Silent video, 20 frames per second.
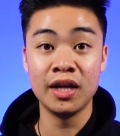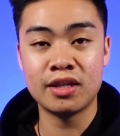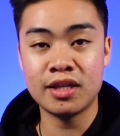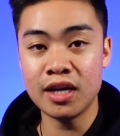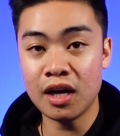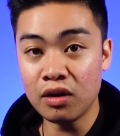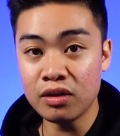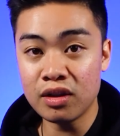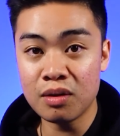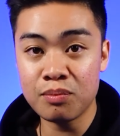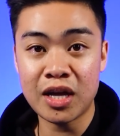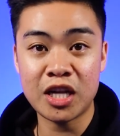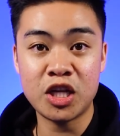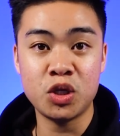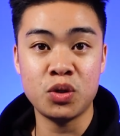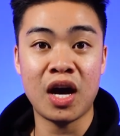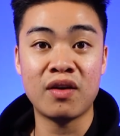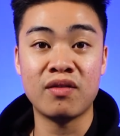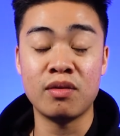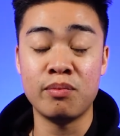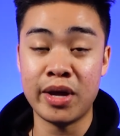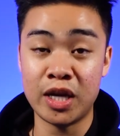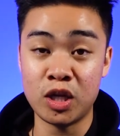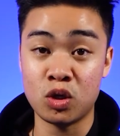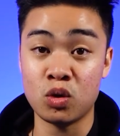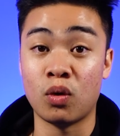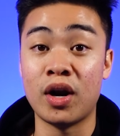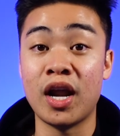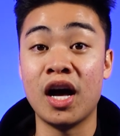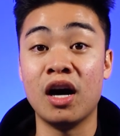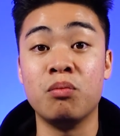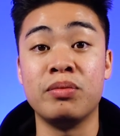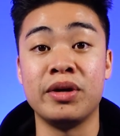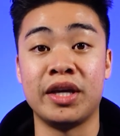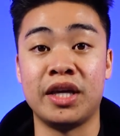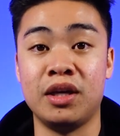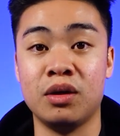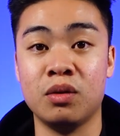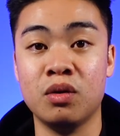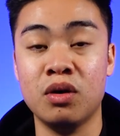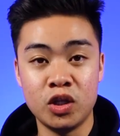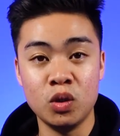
Tell them that you have a mentor helping you.